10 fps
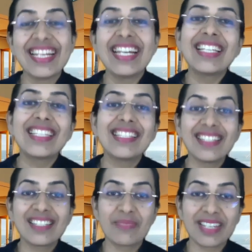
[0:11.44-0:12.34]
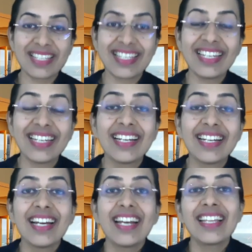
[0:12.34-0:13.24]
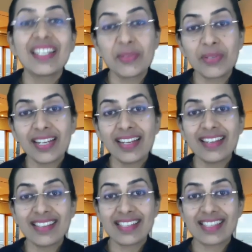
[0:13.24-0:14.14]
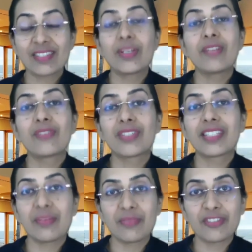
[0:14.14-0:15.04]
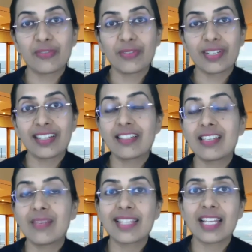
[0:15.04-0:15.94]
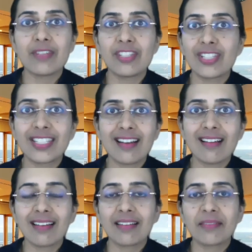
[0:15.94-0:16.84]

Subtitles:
Isn't it amazing that today is 21st episode? It seems like we just started.